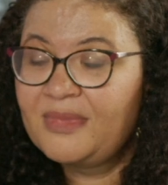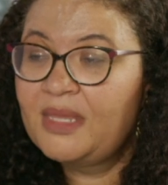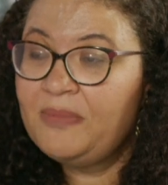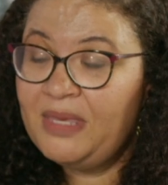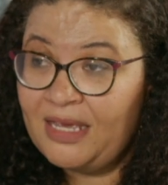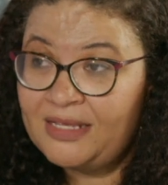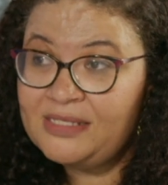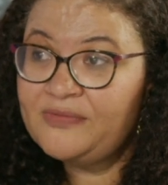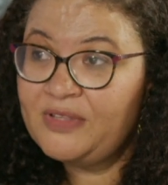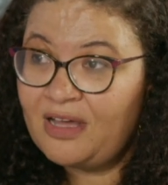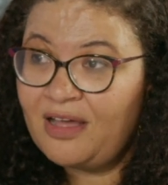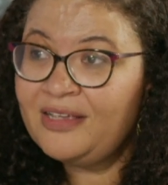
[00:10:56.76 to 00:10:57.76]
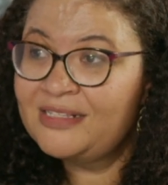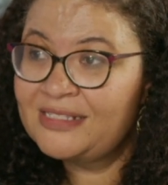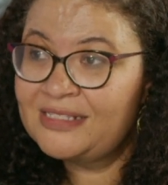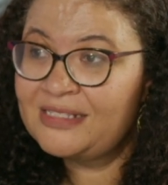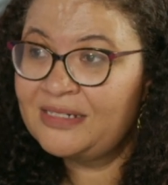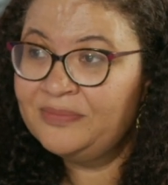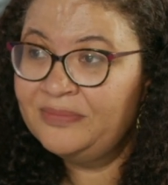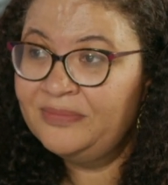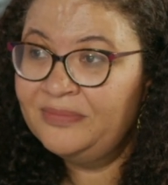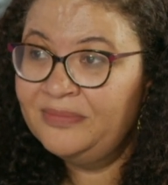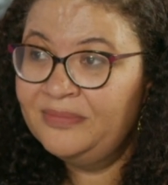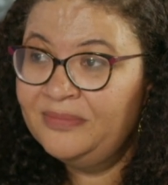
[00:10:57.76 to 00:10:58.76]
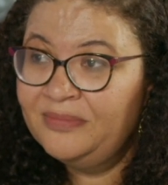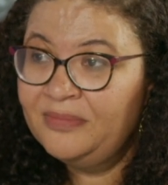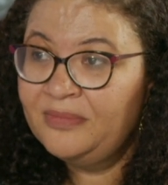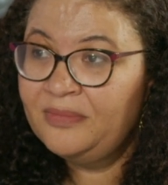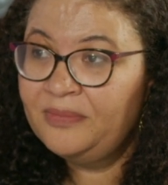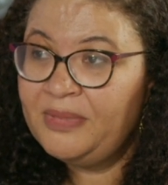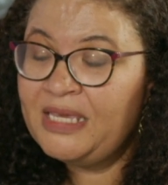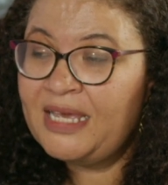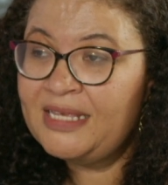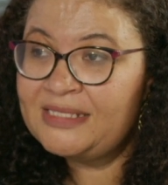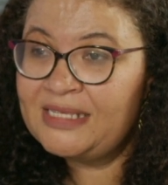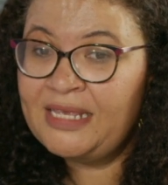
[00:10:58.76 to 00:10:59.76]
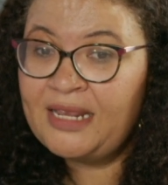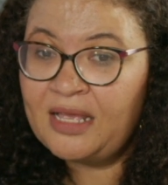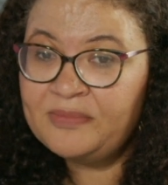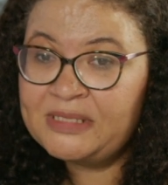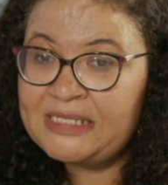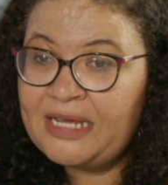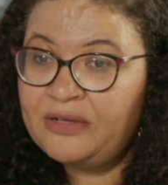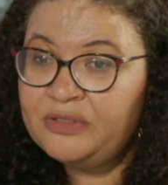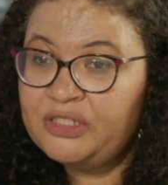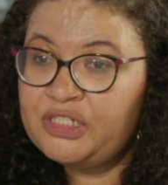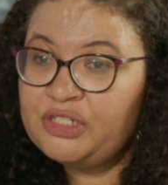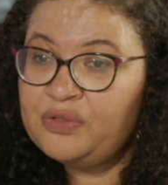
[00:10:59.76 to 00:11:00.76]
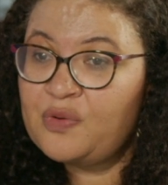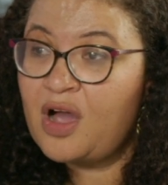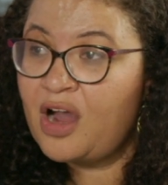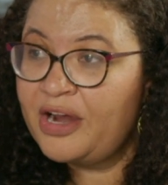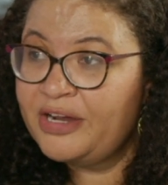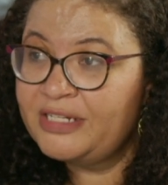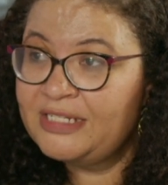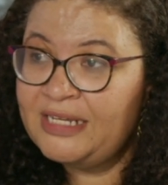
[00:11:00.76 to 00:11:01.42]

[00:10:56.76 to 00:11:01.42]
Because of the caucus system. Because it comes down to heart.